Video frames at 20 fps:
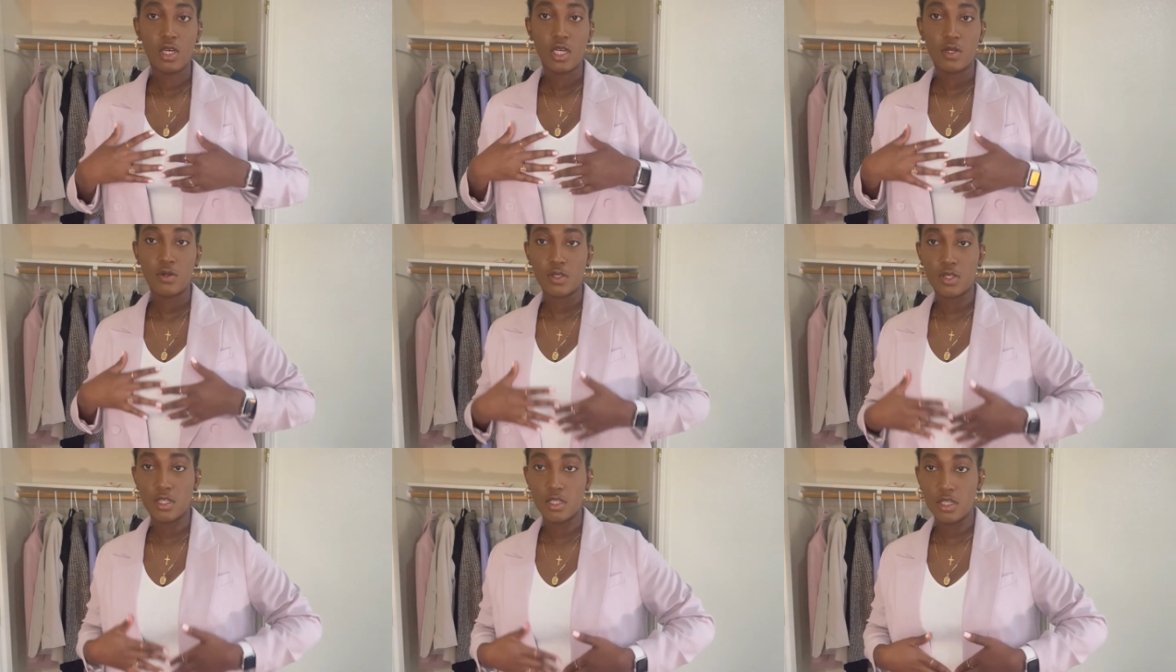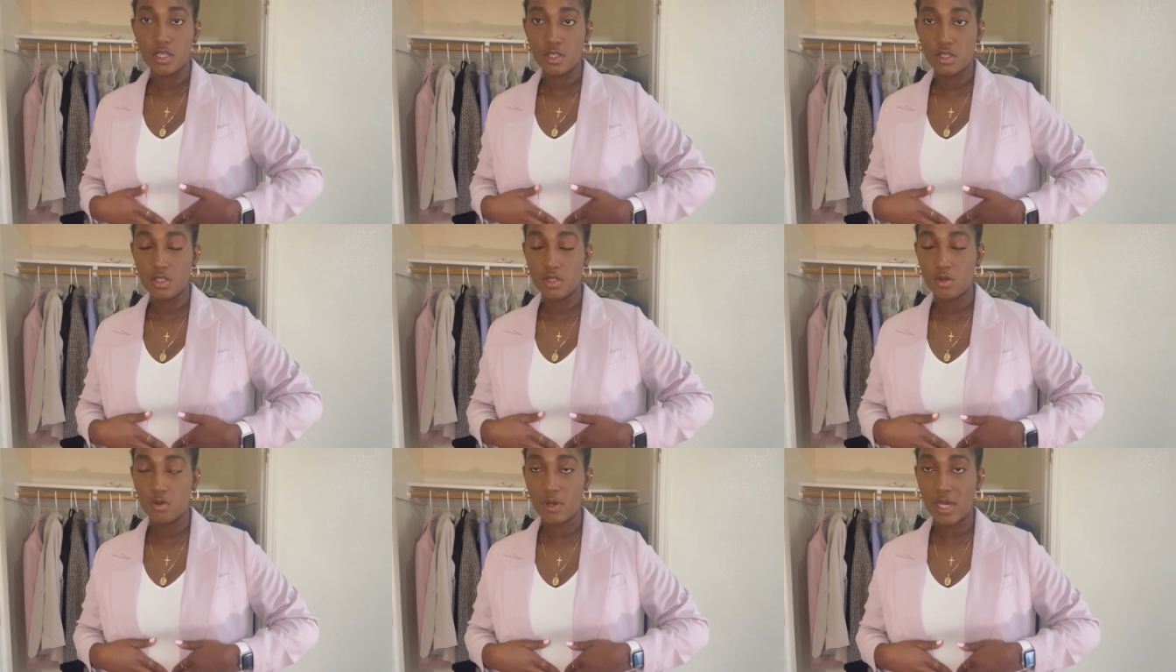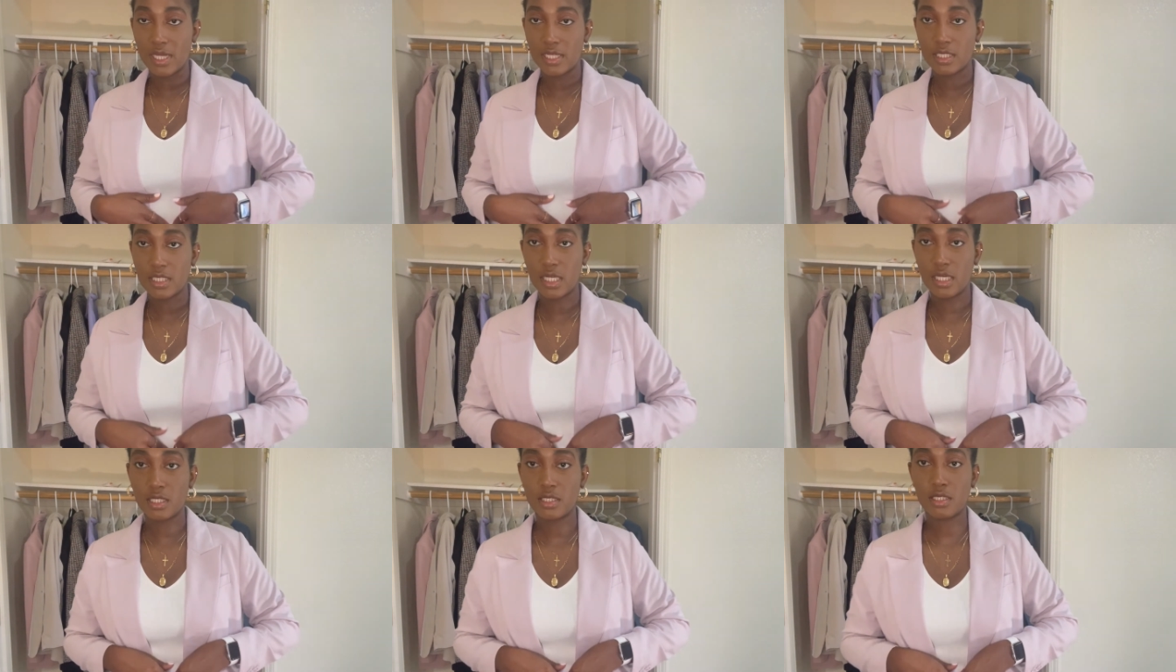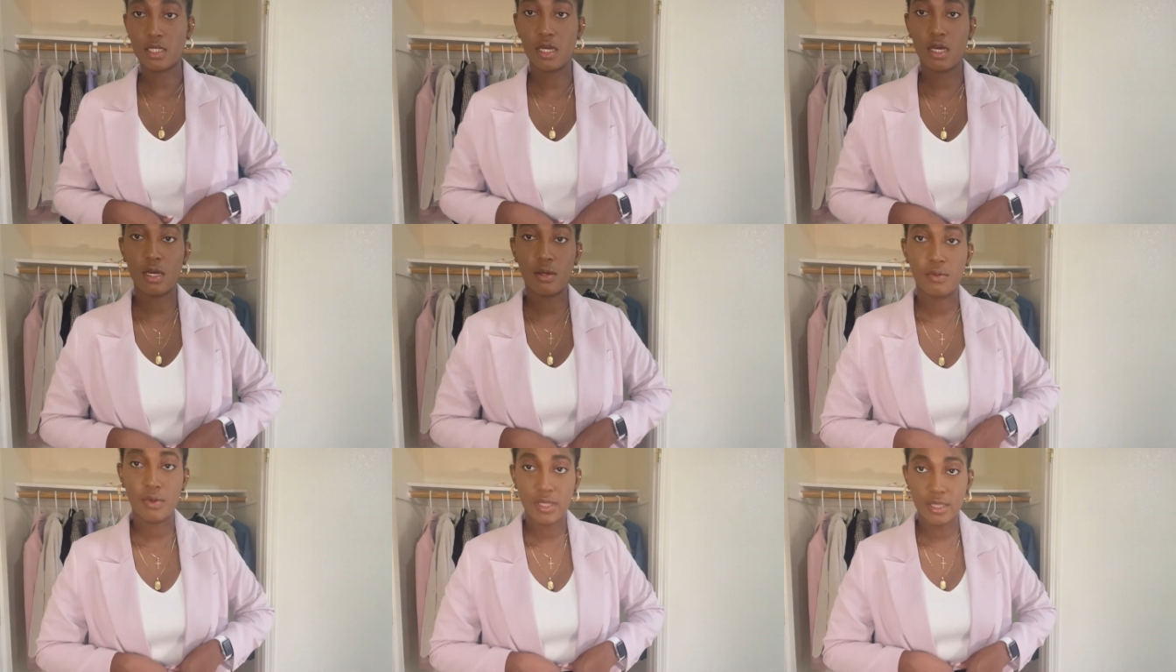with another white tank
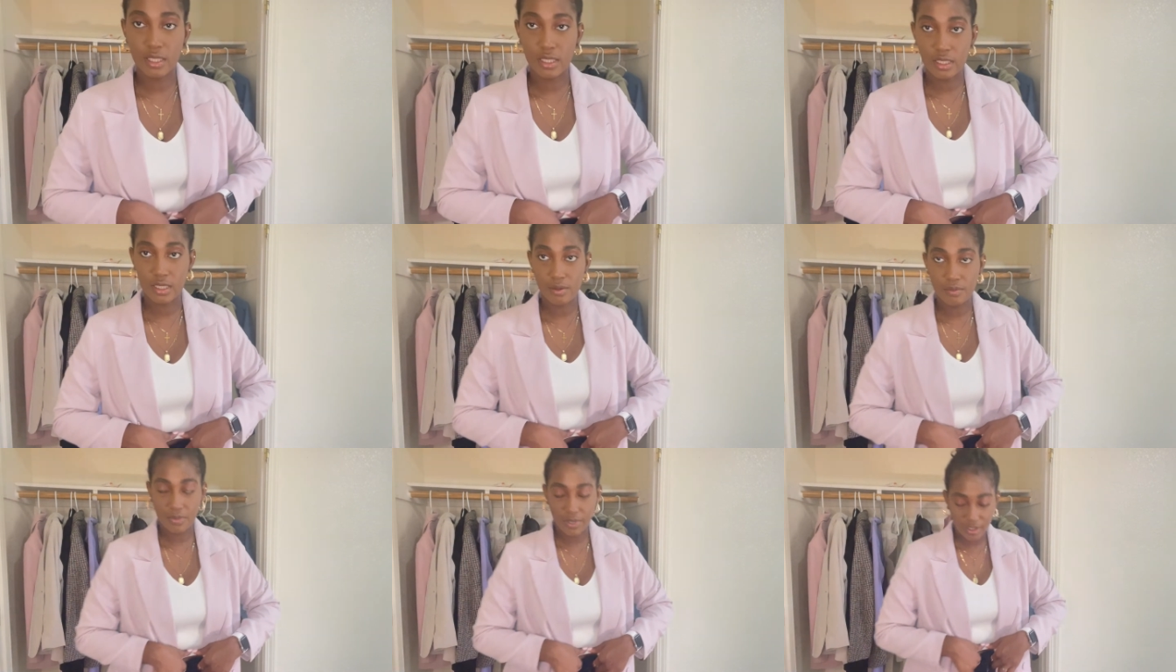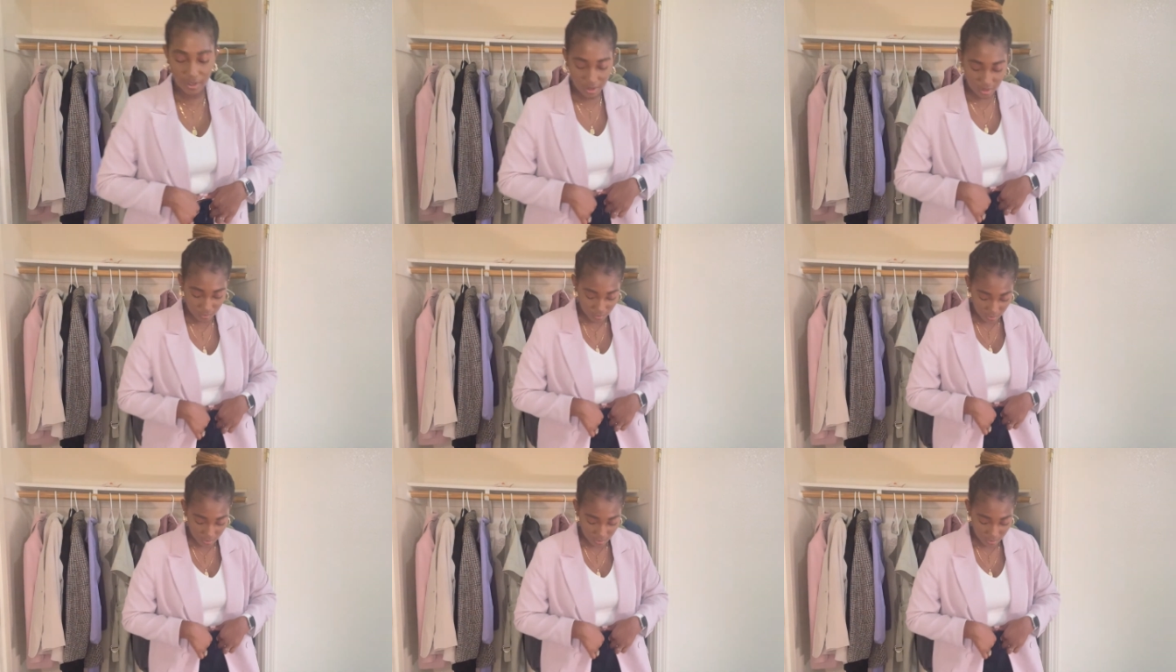top, and then I paired it